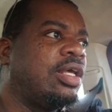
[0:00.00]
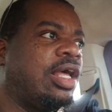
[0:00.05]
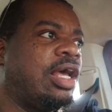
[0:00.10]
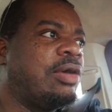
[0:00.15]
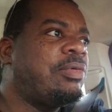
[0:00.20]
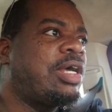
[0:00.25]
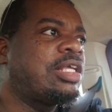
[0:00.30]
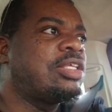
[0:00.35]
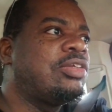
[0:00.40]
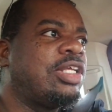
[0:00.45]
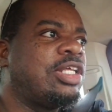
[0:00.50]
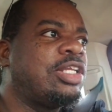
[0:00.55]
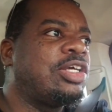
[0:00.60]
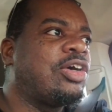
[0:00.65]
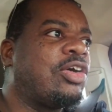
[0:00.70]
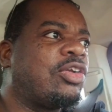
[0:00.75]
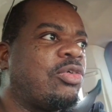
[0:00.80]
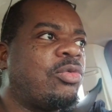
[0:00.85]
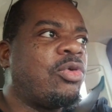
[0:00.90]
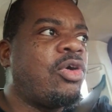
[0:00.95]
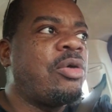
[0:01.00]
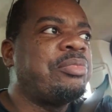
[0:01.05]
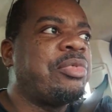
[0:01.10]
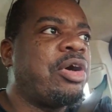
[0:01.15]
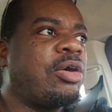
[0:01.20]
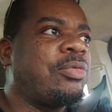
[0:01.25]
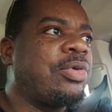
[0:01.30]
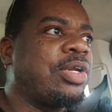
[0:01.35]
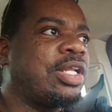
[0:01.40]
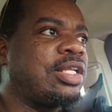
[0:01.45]
That's why you need to go to
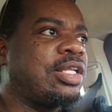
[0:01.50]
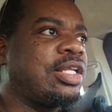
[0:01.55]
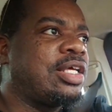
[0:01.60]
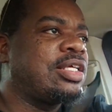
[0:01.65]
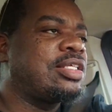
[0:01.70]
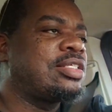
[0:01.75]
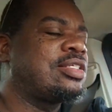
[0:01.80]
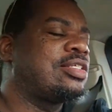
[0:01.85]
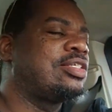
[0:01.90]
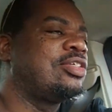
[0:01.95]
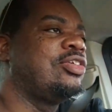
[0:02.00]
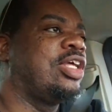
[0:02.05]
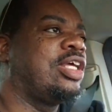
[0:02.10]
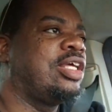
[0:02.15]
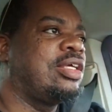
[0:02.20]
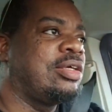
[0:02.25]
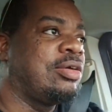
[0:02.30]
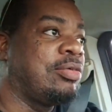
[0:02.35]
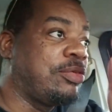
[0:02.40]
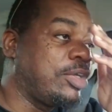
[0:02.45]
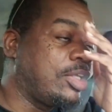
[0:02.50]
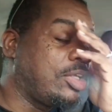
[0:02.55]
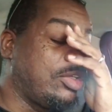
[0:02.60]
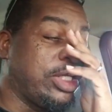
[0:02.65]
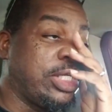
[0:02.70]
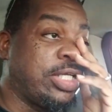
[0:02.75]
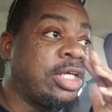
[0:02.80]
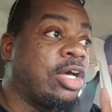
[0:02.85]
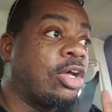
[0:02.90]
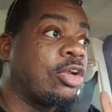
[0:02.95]
Walmart with a list. You need
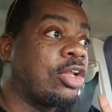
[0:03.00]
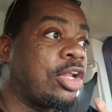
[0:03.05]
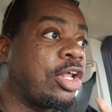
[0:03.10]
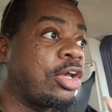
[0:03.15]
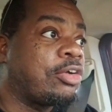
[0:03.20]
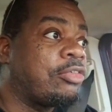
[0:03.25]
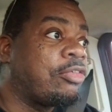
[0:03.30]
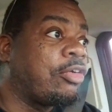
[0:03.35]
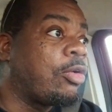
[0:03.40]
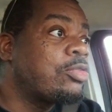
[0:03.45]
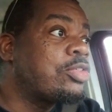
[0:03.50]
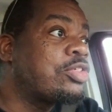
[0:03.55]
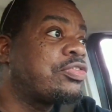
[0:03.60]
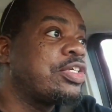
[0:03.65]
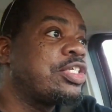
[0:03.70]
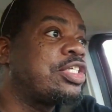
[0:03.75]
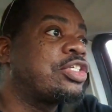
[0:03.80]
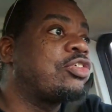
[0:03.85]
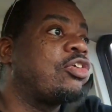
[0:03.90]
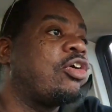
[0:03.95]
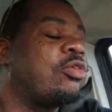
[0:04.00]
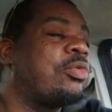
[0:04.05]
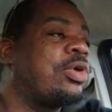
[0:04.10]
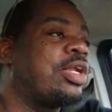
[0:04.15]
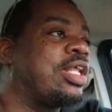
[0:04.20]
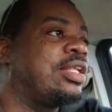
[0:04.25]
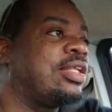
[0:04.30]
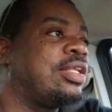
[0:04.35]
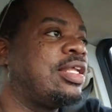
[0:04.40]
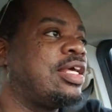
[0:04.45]
to go to the grocery store with
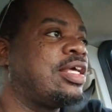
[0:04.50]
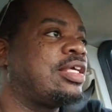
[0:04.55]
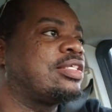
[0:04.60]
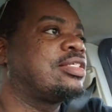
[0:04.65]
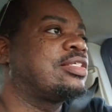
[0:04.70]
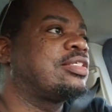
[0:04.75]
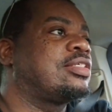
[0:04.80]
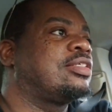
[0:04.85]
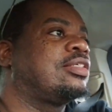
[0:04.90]
a list.